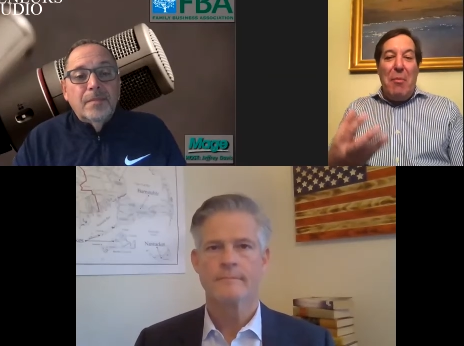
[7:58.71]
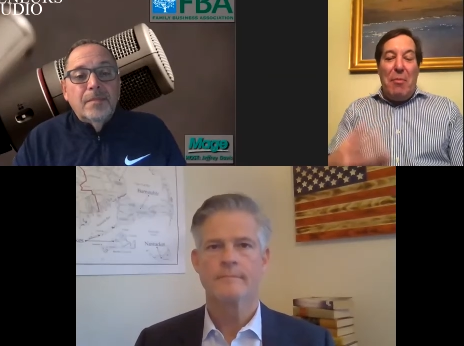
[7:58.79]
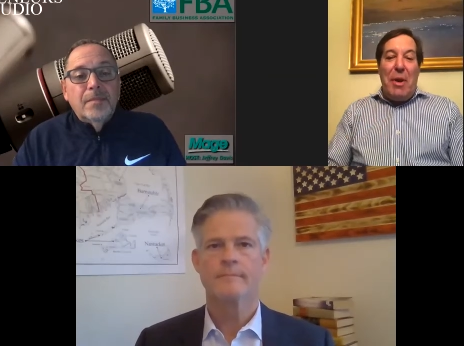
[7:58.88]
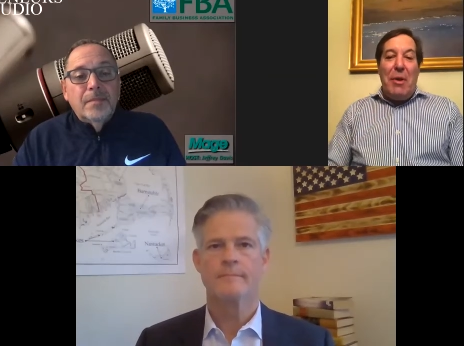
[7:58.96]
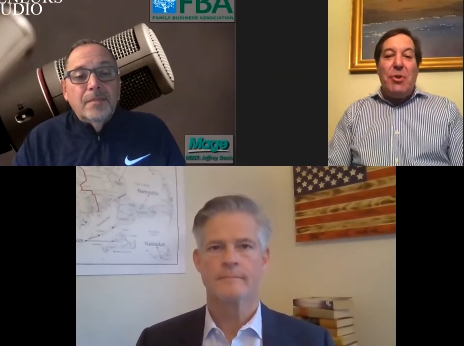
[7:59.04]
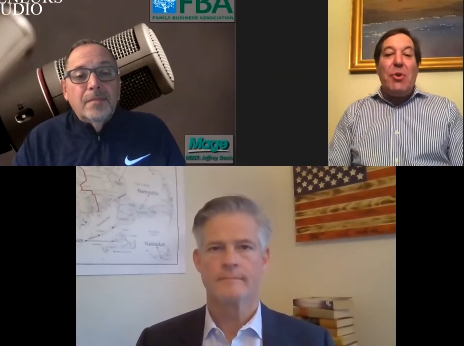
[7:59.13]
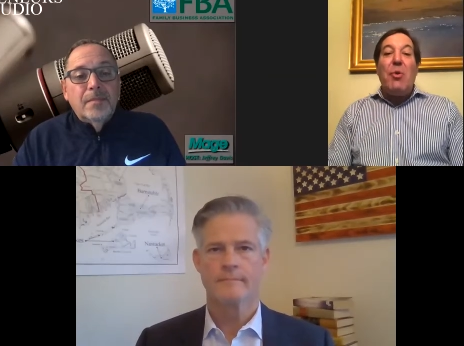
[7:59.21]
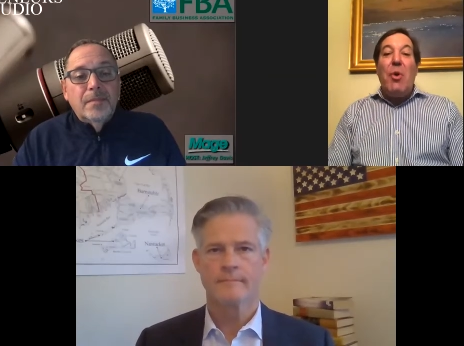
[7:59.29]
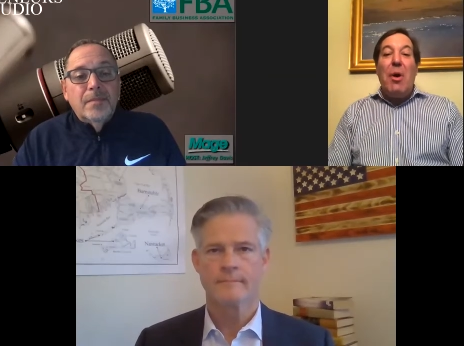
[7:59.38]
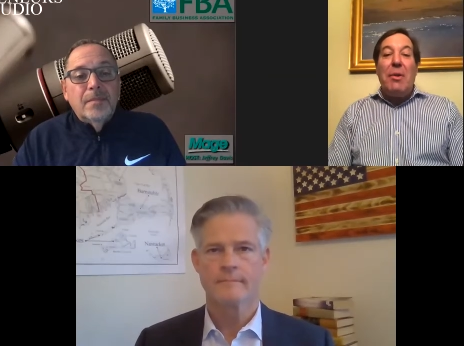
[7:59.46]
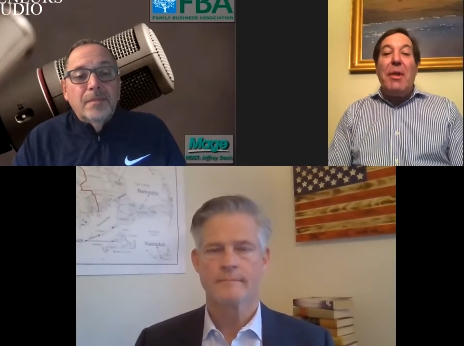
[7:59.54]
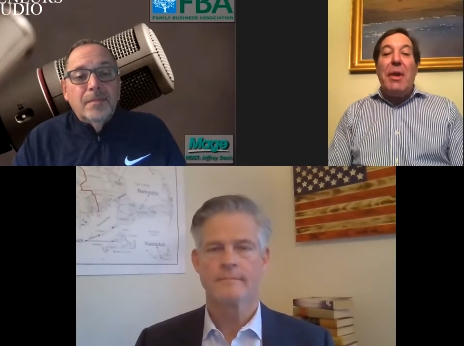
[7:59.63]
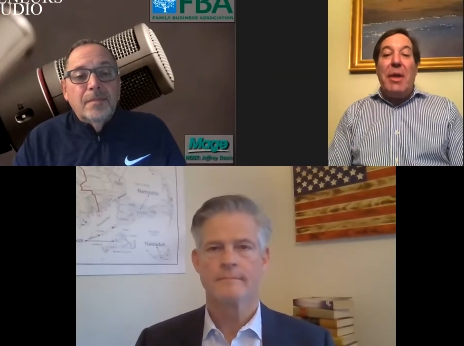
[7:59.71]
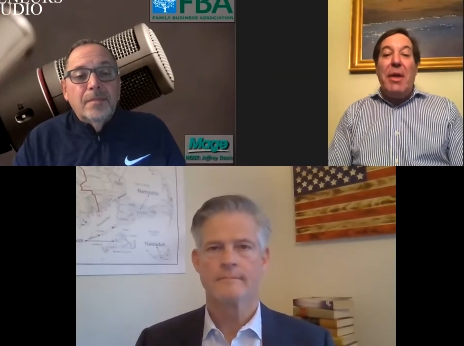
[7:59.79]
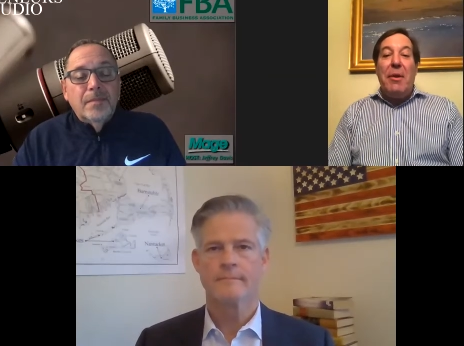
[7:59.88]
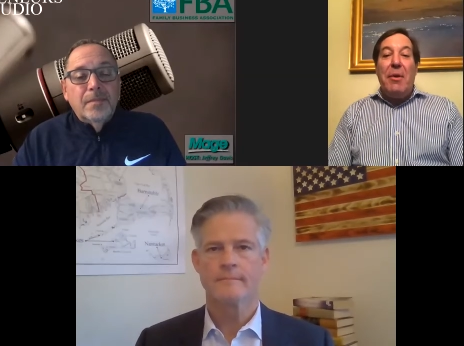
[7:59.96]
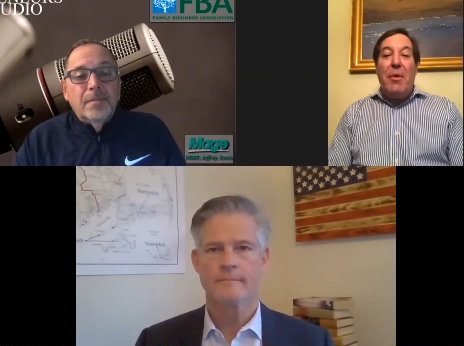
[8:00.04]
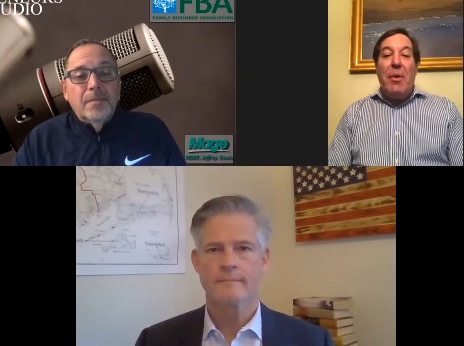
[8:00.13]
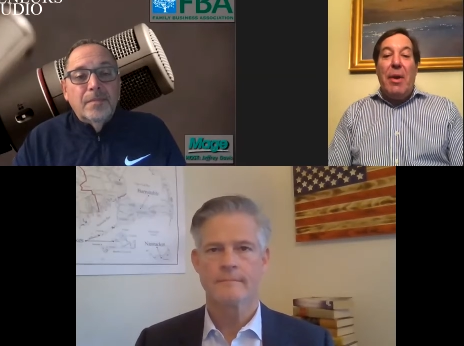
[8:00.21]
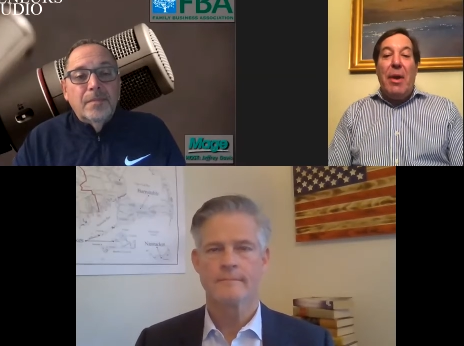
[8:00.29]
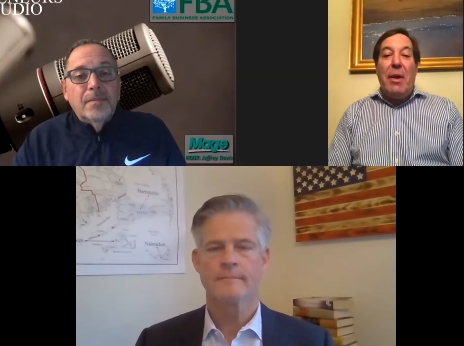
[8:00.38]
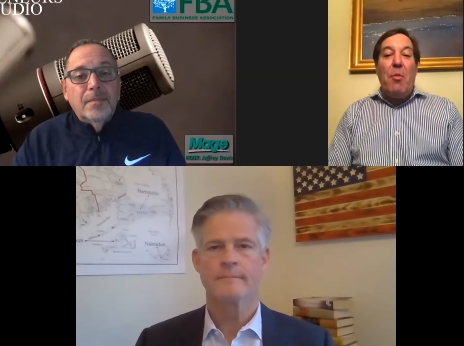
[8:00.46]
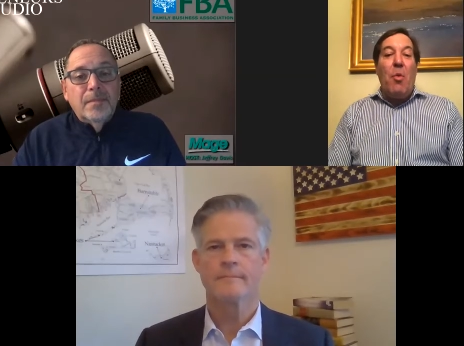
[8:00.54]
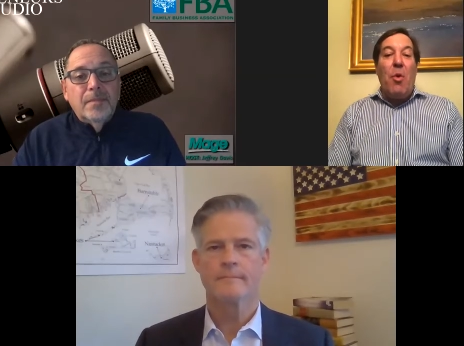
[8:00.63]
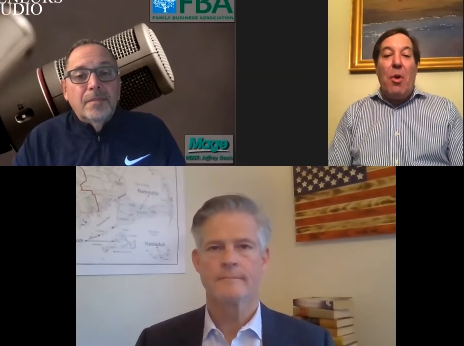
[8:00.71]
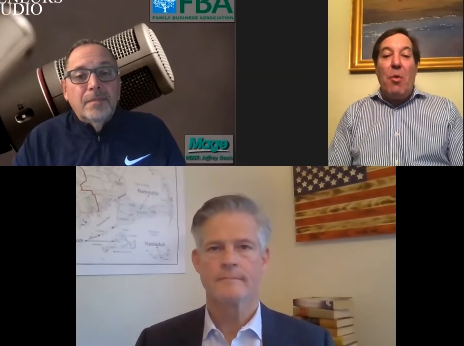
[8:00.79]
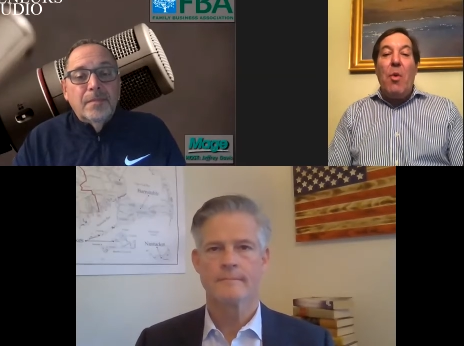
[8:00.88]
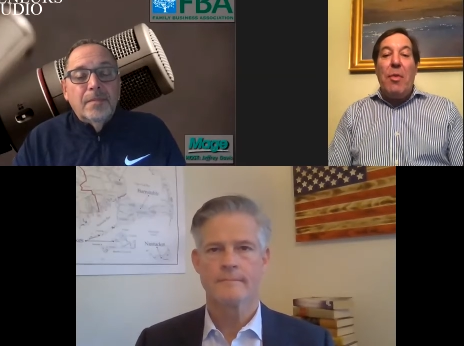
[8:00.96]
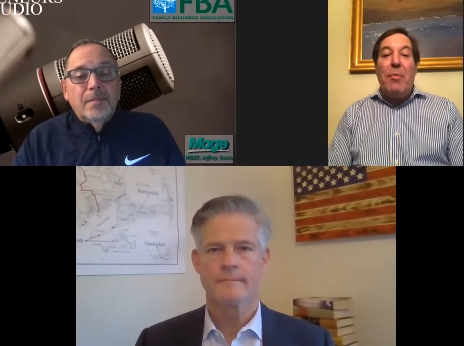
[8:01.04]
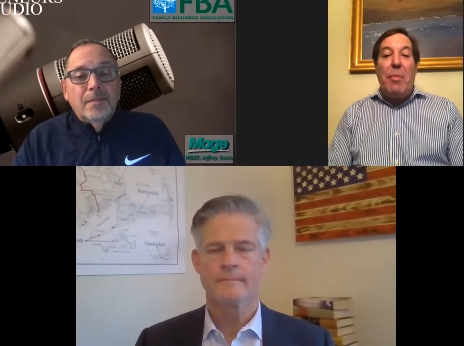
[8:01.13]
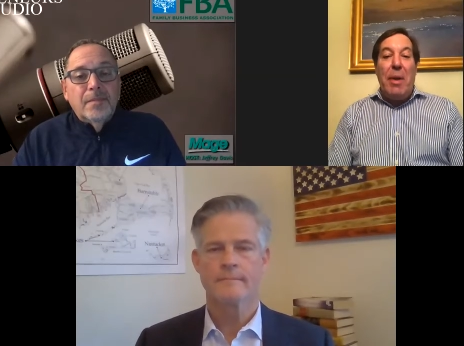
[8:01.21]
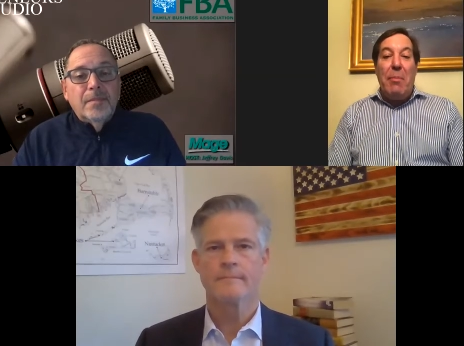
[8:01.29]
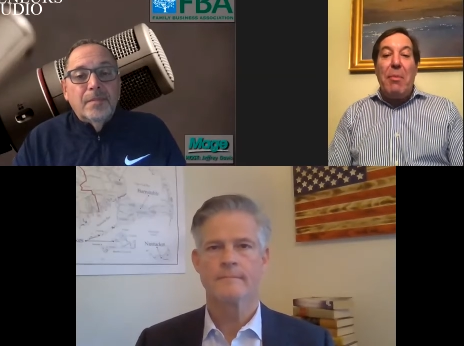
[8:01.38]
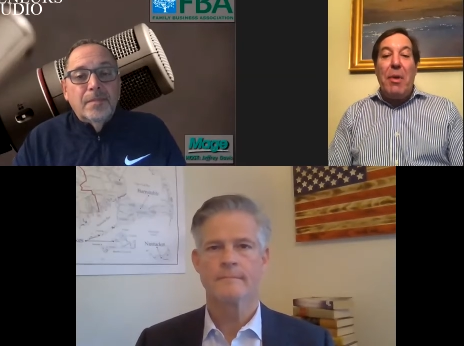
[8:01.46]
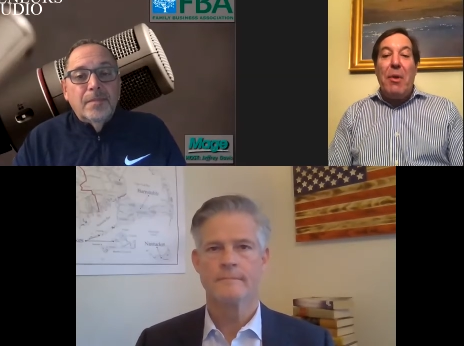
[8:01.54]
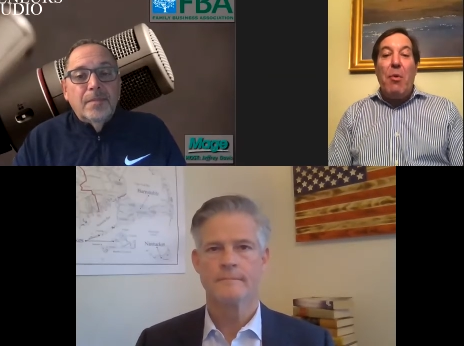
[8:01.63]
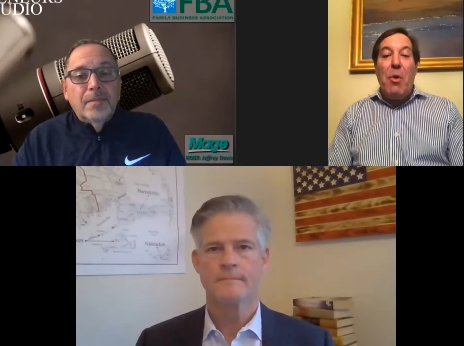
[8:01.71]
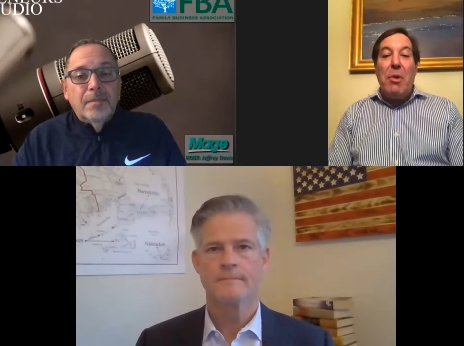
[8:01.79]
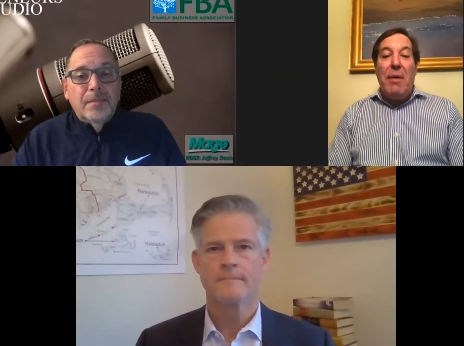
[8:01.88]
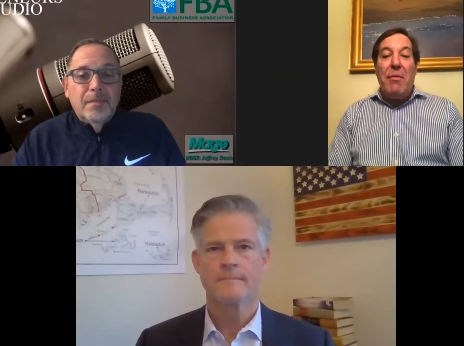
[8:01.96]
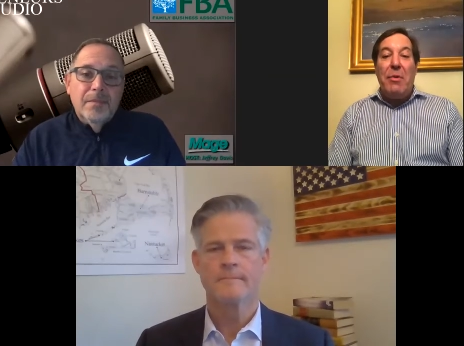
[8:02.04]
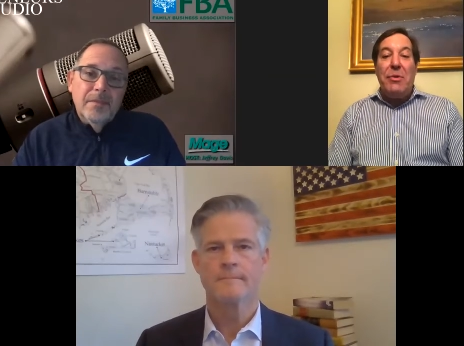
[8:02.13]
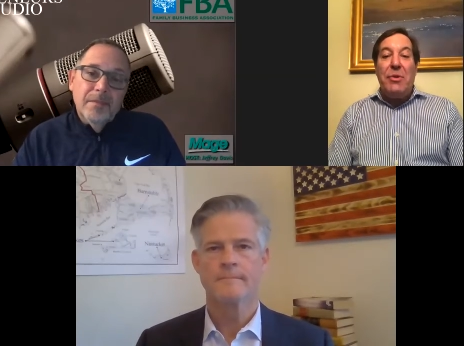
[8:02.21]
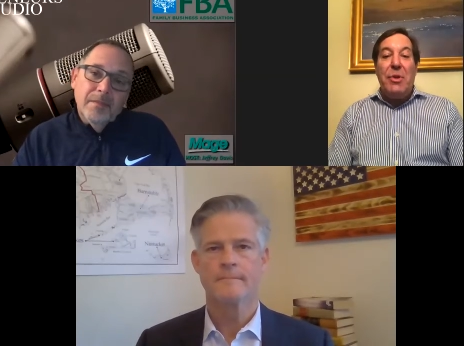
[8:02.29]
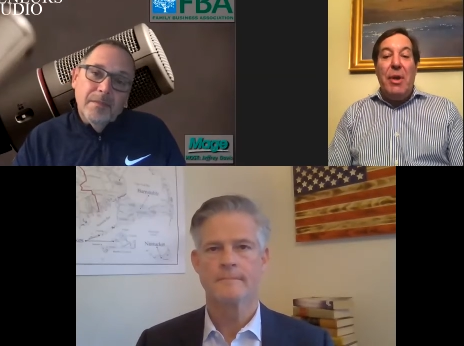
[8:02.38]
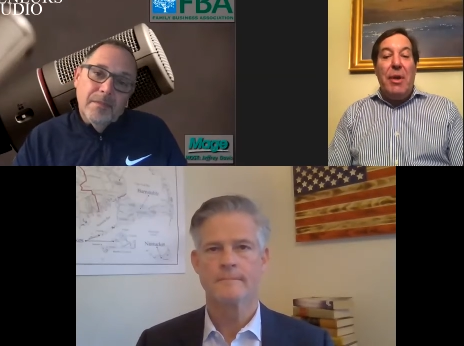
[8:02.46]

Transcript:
Speaker 1: been a strong litigator and worked with people at all levels,